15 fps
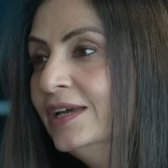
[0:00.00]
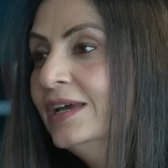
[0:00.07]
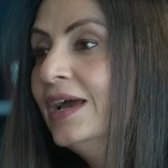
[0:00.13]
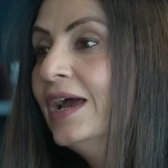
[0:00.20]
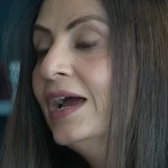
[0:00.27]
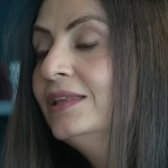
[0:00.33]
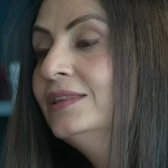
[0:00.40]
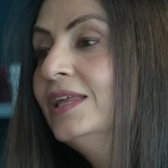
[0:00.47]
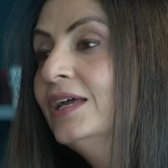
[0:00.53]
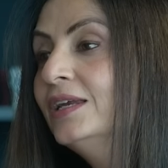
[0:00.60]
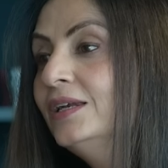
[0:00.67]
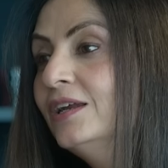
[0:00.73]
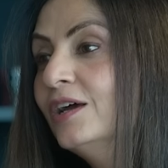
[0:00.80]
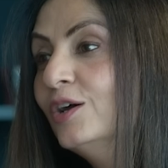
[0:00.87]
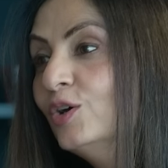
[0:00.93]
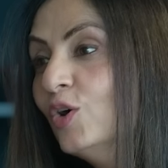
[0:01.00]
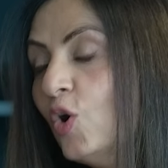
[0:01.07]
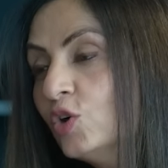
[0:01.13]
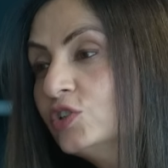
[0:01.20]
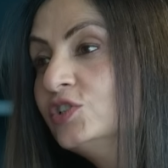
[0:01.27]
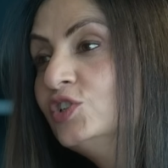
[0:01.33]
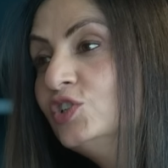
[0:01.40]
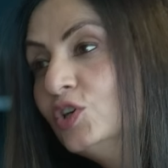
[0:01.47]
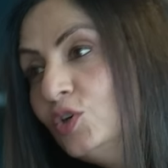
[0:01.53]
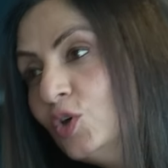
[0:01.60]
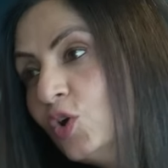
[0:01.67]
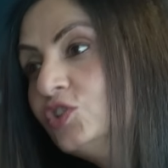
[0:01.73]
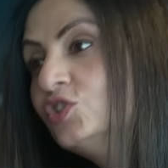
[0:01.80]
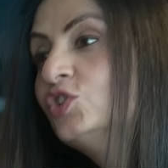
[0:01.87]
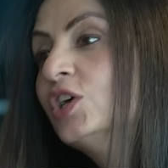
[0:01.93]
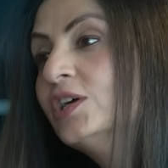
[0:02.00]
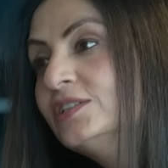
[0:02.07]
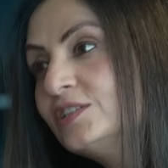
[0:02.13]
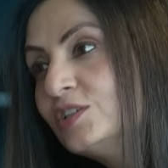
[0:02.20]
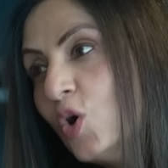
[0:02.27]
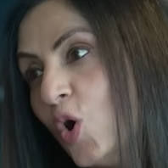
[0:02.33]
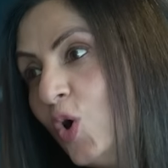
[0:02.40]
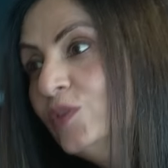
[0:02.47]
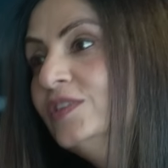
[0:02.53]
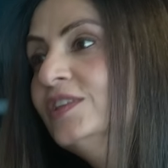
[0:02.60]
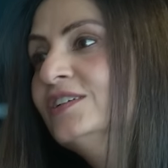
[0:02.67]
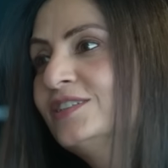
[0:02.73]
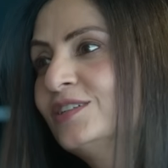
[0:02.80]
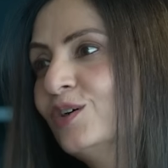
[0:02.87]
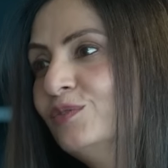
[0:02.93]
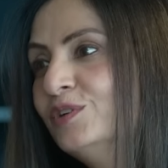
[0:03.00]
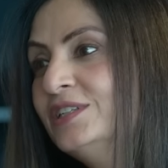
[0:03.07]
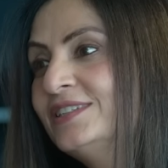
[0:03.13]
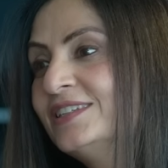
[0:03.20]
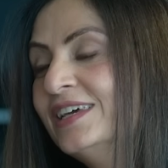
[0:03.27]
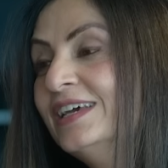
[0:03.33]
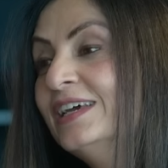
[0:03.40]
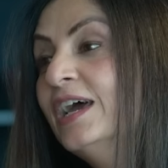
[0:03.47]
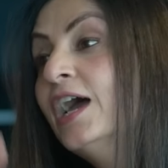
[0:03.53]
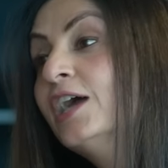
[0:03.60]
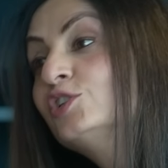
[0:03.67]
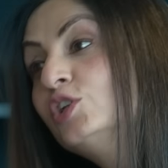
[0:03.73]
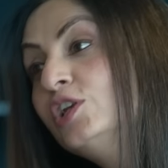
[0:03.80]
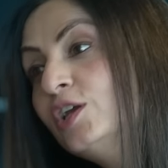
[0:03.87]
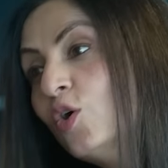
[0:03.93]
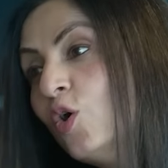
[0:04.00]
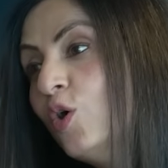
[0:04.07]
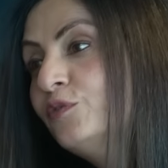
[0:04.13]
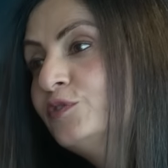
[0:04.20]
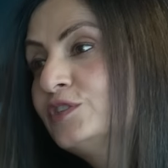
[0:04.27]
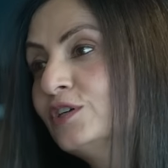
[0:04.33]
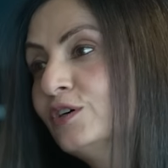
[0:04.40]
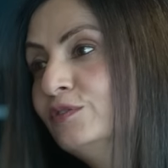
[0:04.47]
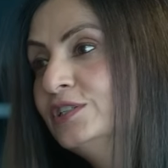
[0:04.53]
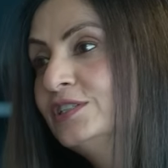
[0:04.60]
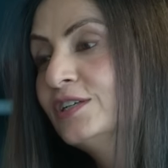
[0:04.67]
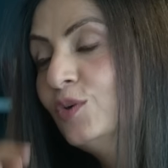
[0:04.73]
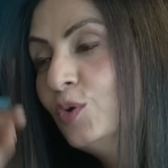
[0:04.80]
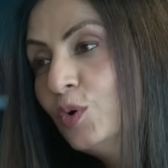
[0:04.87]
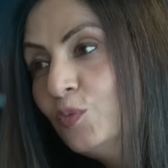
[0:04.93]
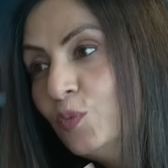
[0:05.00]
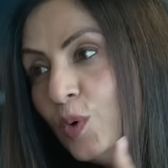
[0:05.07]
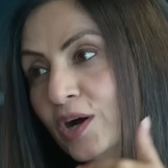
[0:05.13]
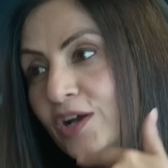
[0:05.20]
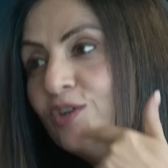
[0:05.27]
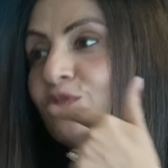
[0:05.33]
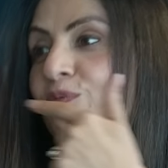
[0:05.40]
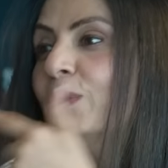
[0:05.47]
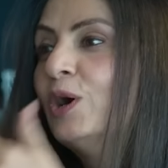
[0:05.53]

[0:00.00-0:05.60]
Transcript: And then oxygen not just on the service, actually off service, or word of